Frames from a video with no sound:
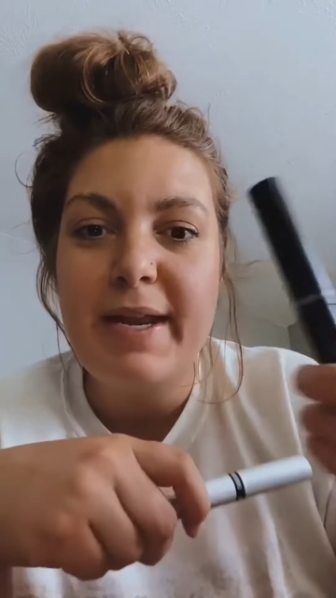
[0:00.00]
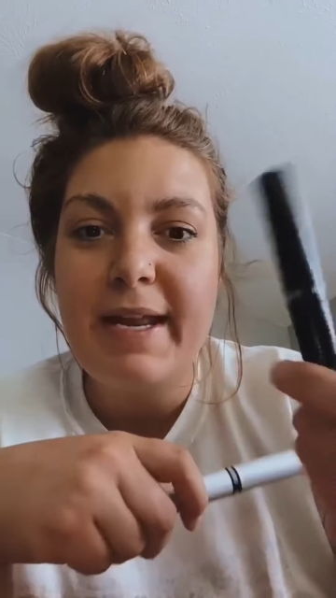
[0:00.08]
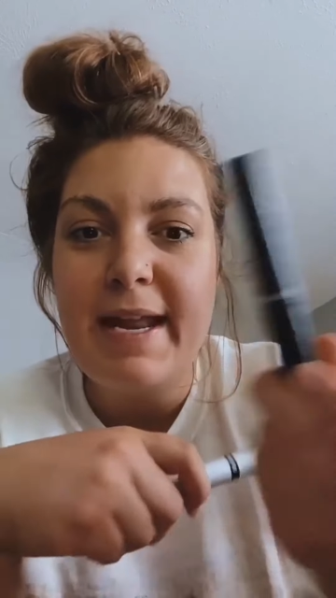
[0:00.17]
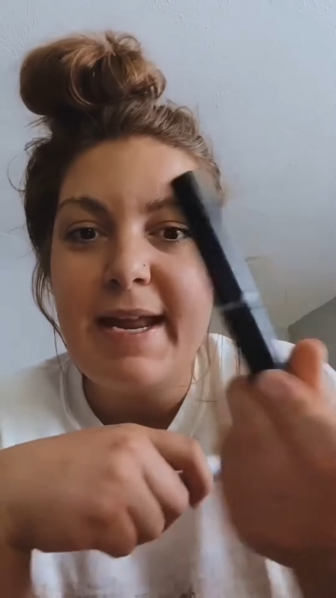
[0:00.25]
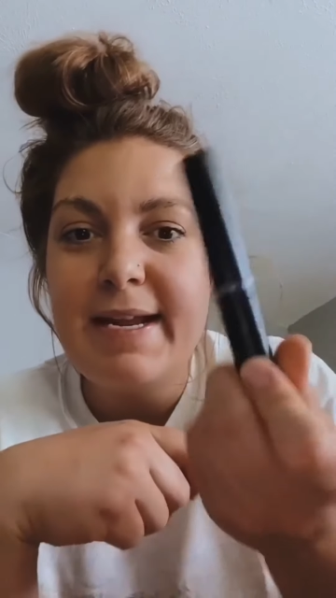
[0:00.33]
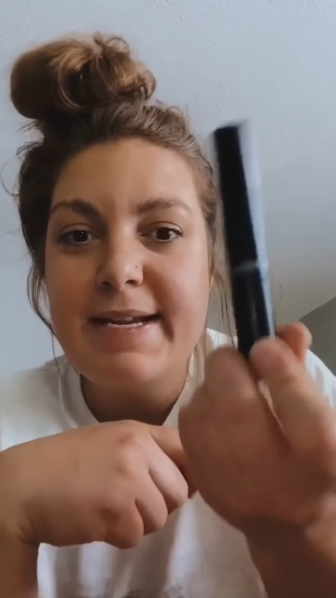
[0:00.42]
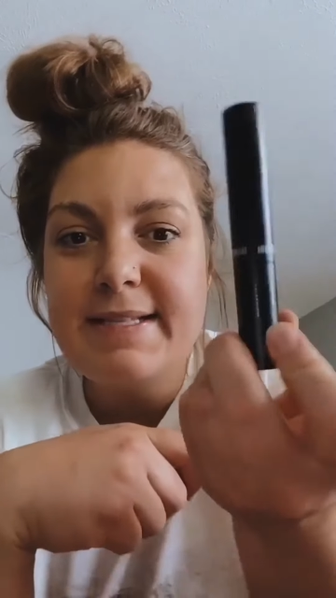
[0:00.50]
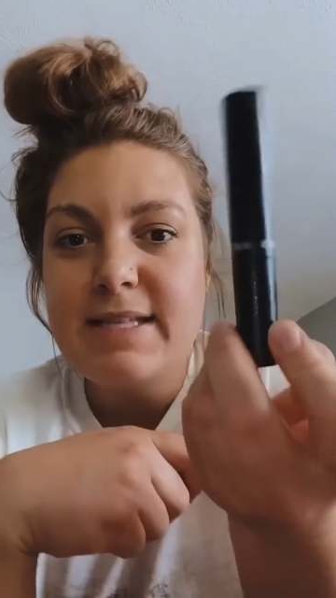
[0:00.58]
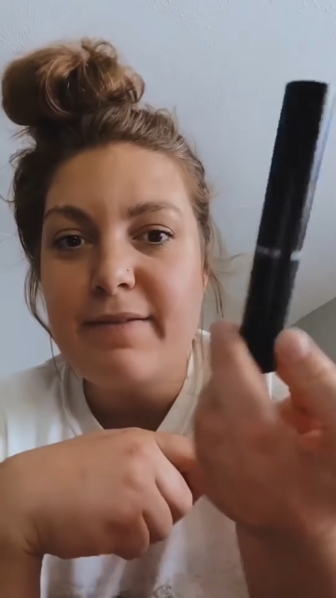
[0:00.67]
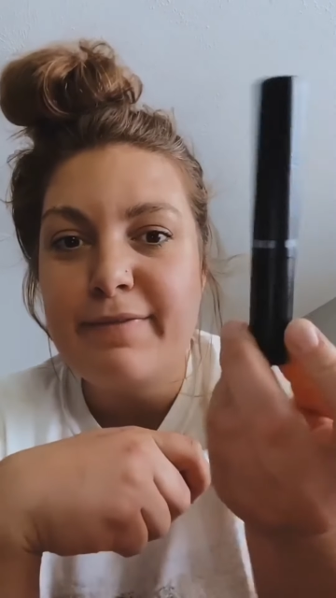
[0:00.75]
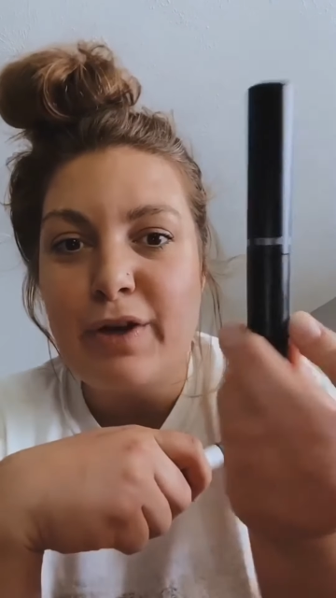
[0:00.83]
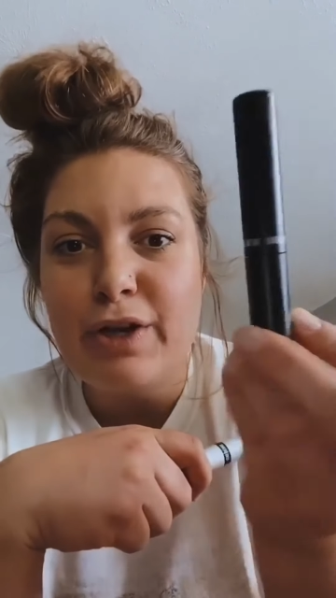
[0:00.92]
is
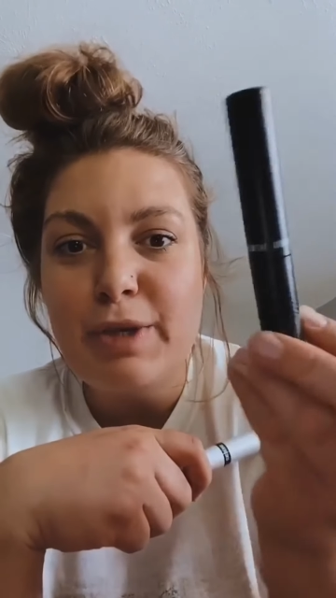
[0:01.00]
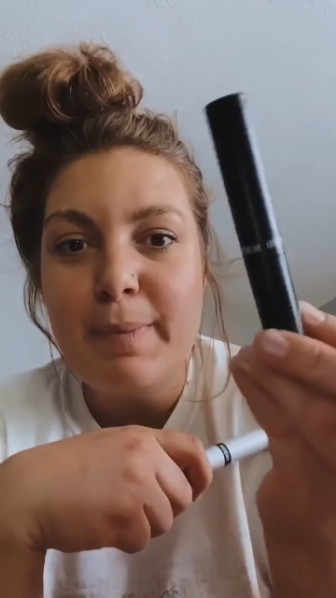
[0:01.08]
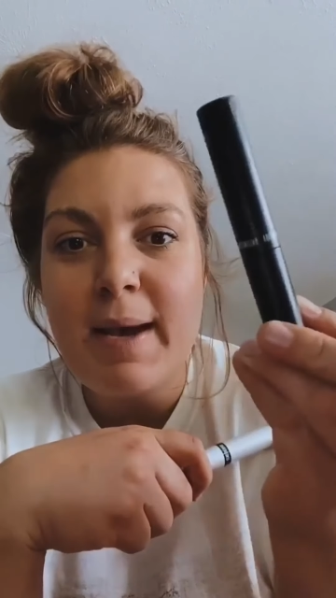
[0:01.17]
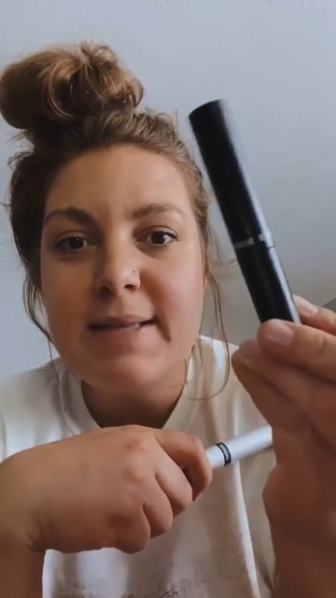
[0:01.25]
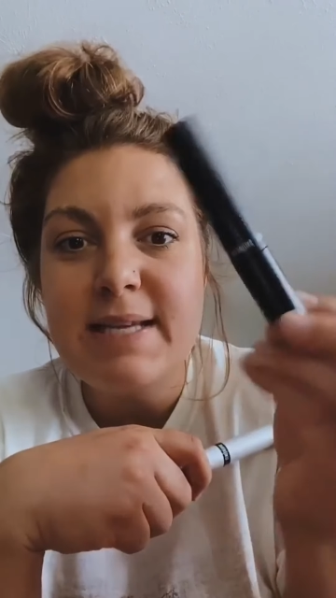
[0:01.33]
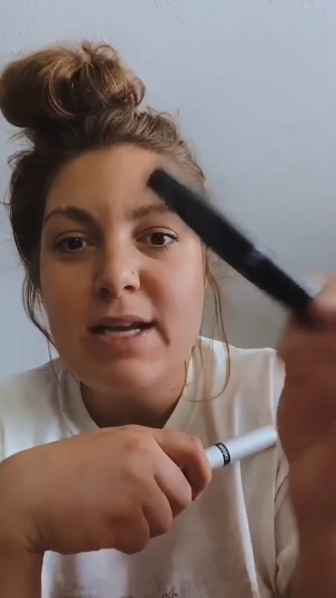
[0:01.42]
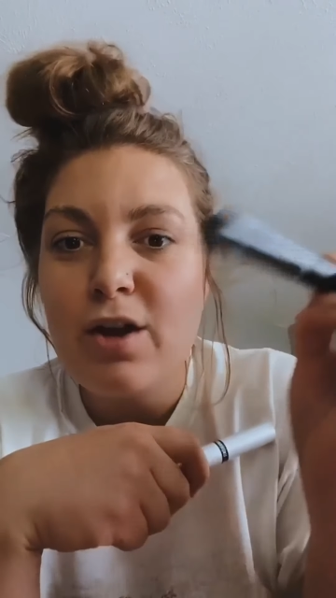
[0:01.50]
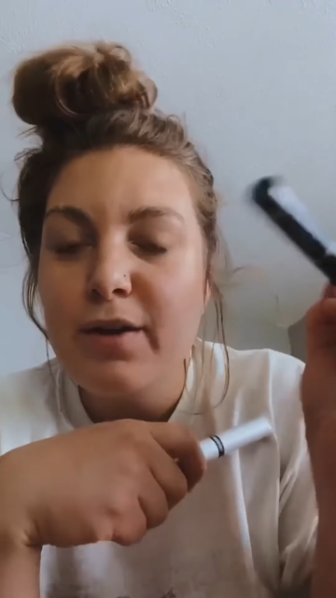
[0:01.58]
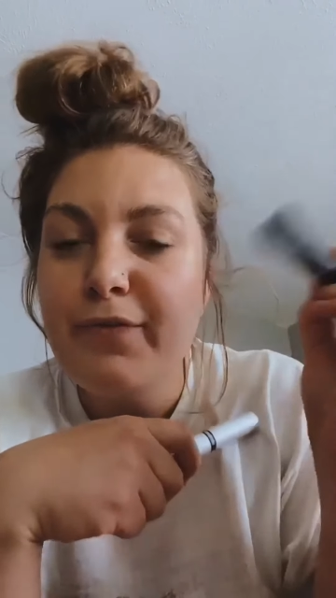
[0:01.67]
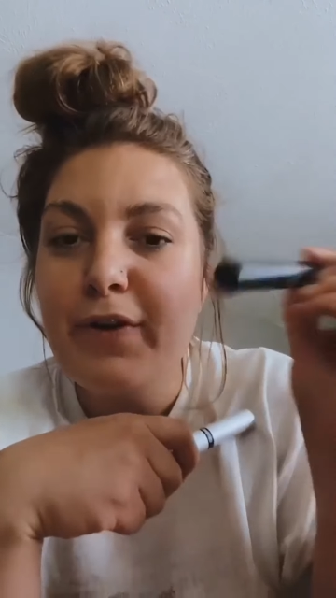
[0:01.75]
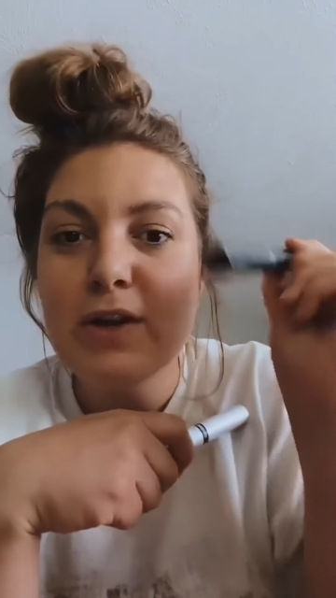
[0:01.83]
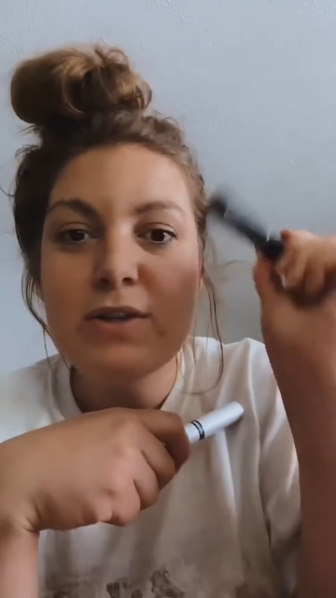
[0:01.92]
volumizing on
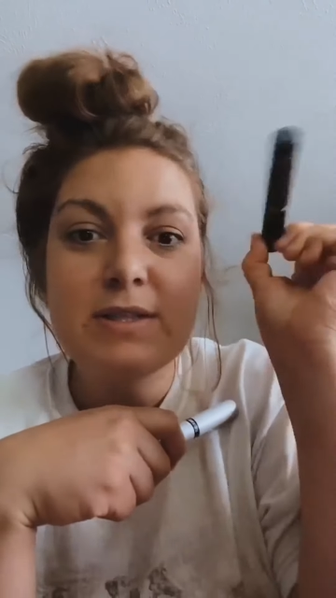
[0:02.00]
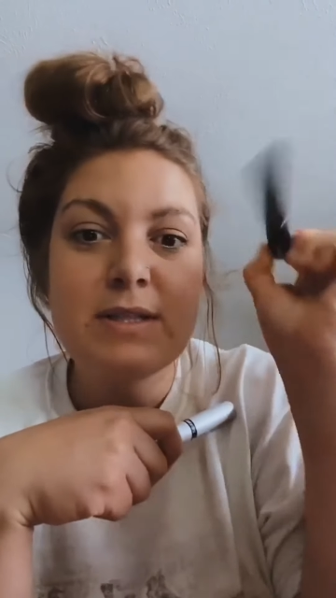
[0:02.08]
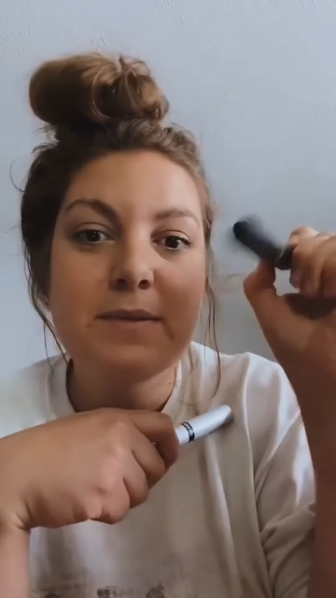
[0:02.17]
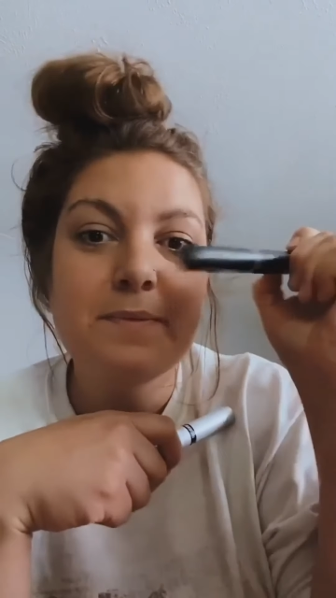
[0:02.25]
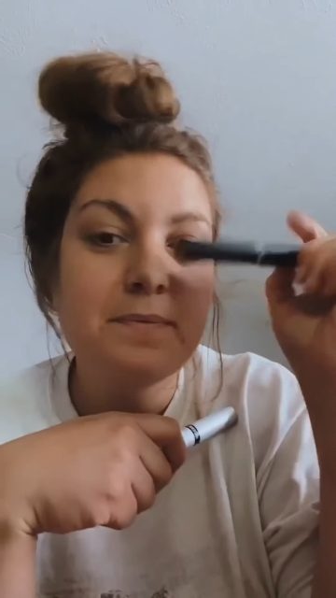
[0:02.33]
first,